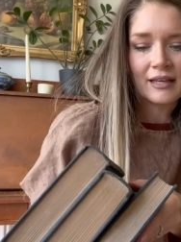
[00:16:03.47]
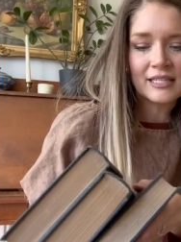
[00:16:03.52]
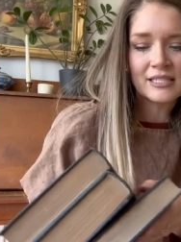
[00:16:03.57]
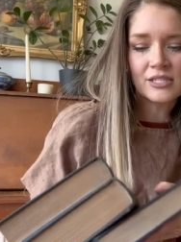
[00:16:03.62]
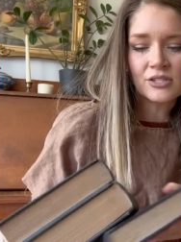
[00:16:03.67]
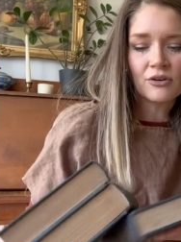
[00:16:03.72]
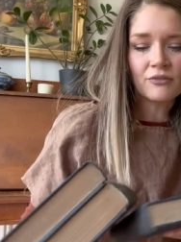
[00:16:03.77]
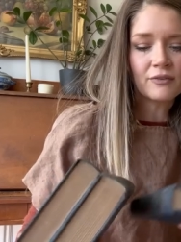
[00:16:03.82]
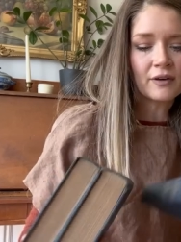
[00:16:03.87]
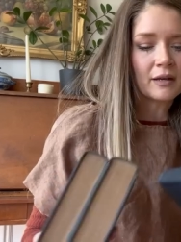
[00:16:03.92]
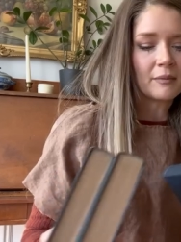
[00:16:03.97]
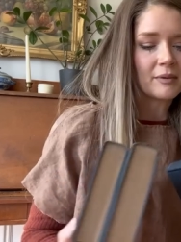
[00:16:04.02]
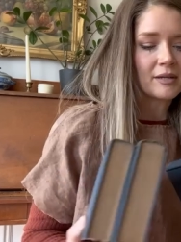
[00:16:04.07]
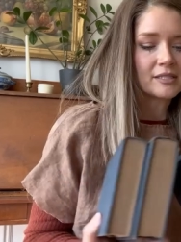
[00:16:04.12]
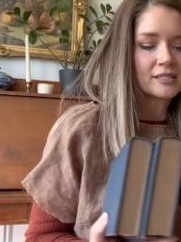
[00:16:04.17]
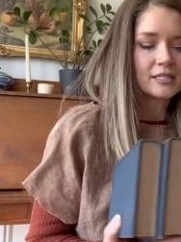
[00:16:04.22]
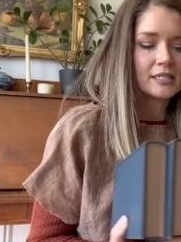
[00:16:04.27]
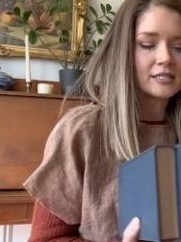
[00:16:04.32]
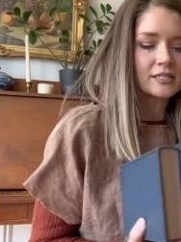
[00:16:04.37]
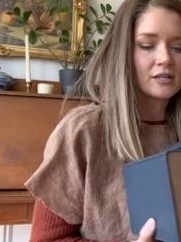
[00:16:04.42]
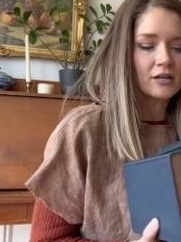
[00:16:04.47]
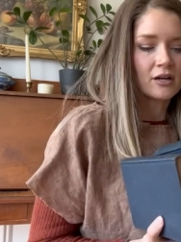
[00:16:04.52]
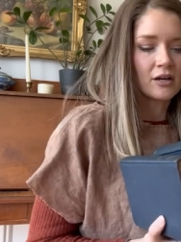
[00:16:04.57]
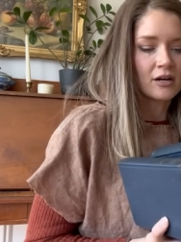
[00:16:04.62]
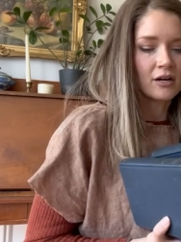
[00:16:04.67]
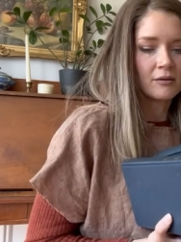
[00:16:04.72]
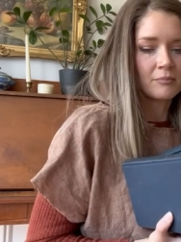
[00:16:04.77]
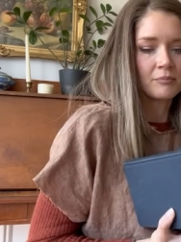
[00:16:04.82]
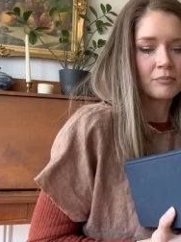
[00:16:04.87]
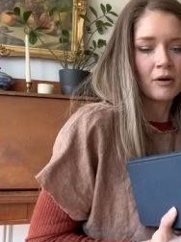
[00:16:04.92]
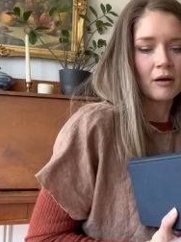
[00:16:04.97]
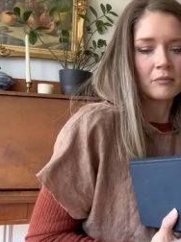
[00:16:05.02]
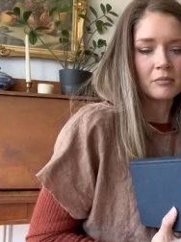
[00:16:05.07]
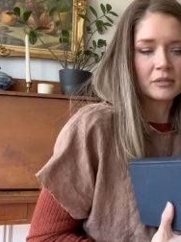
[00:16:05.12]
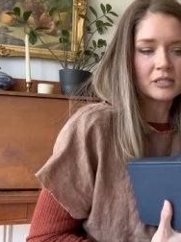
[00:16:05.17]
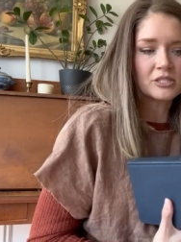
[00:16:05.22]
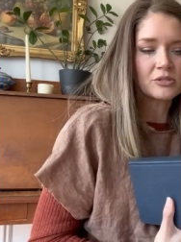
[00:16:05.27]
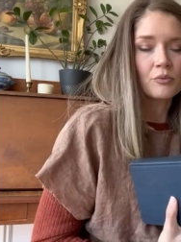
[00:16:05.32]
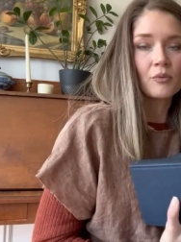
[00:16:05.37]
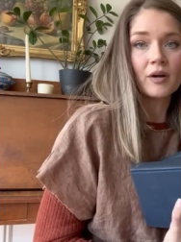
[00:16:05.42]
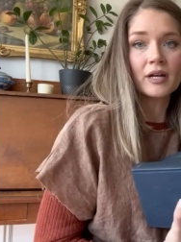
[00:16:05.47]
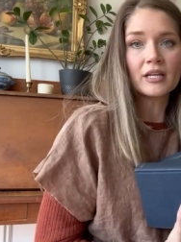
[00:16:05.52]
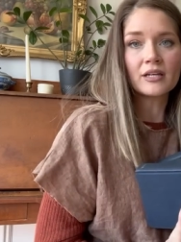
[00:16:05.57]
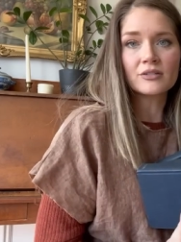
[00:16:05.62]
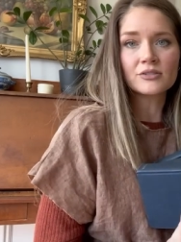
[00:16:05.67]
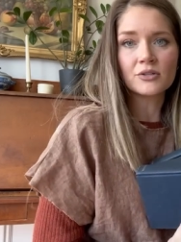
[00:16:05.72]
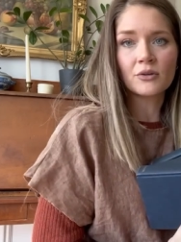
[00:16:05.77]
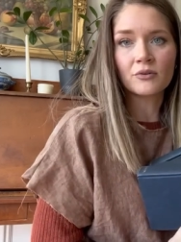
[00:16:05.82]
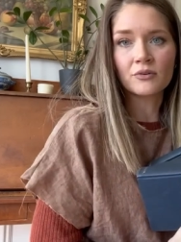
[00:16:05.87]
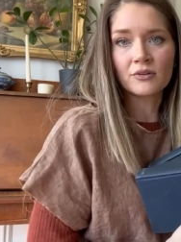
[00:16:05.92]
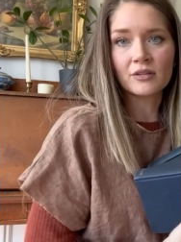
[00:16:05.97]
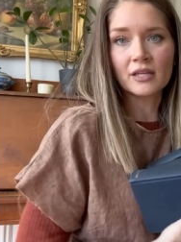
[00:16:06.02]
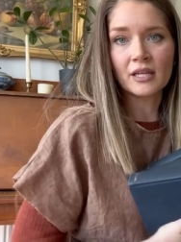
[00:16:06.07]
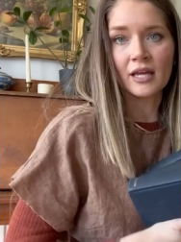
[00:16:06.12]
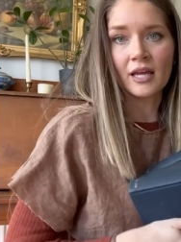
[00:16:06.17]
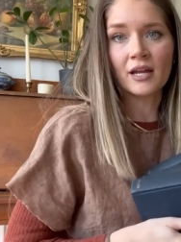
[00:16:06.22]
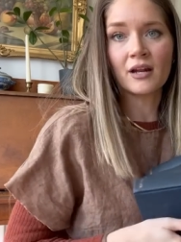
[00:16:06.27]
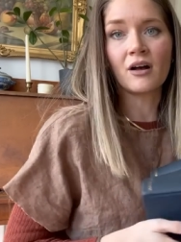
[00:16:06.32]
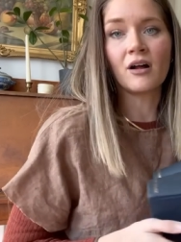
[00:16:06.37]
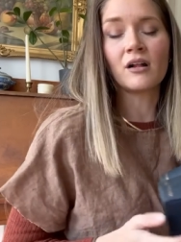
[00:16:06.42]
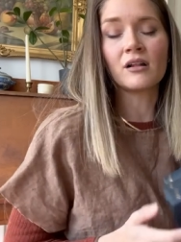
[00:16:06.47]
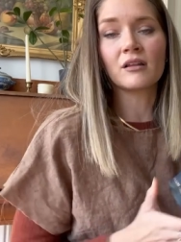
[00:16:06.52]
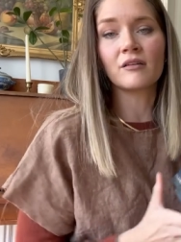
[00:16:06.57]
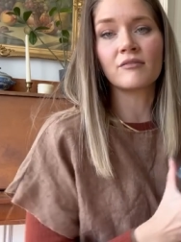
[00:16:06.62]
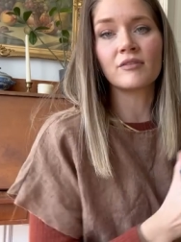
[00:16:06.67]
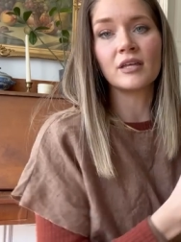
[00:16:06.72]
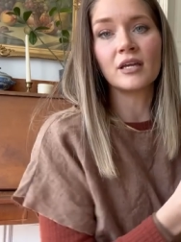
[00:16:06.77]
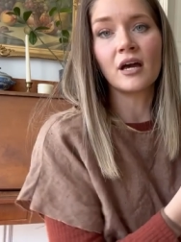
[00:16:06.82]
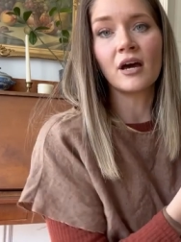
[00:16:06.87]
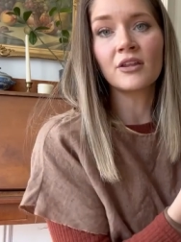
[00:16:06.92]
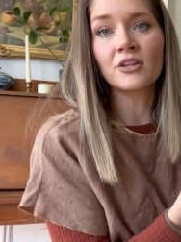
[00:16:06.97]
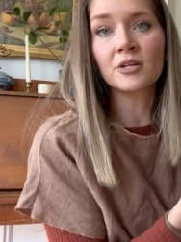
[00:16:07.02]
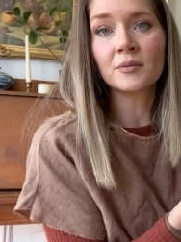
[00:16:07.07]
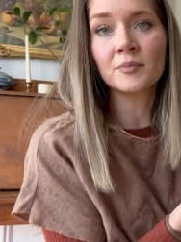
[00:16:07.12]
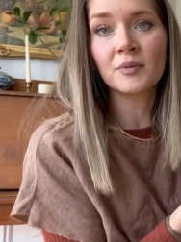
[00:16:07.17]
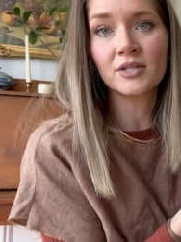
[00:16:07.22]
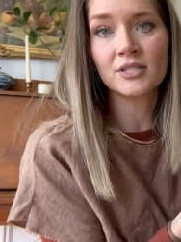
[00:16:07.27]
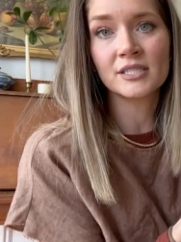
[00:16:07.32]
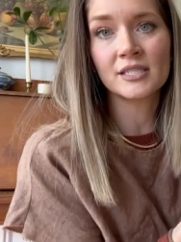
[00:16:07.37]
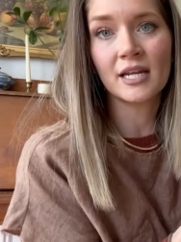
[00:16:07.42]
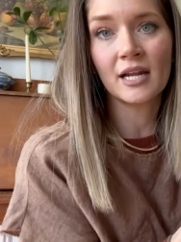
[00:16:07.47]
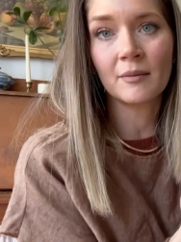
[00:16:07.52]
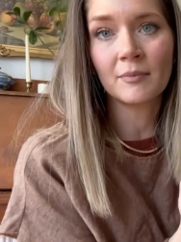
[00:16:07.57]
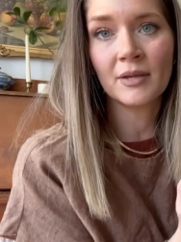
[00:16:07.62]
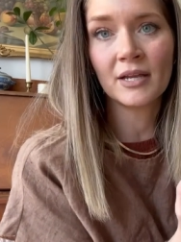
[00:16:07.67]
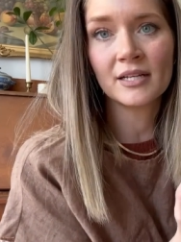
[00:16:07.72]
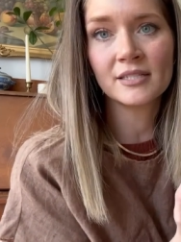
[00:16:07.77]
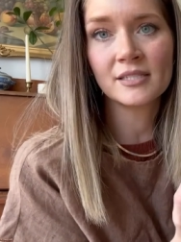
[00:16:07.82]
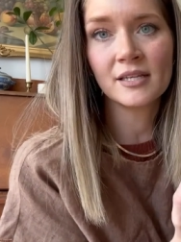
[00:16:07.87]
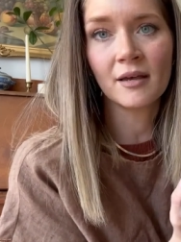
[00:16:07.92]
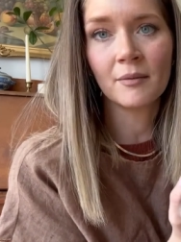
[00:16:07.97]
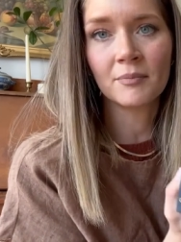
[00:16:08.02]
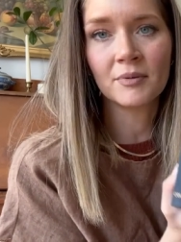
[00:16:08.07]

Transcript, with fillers: It's so funny because these are probably 20 years older than all of the other books that I picked up,